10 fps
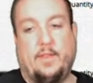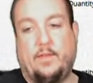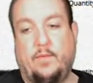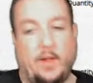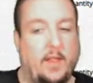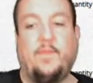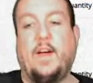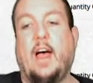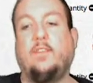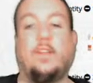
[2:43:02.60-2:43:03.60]
really
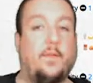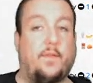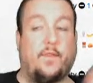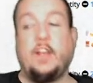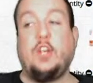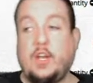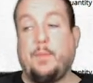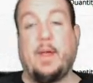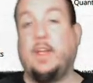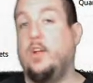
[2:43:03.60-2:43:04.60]
fast, free
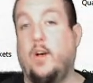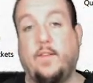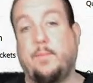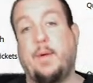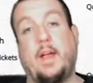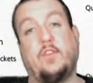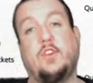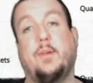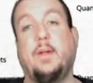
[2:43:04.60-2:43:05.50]
shipping. You don't have to pay for shipping,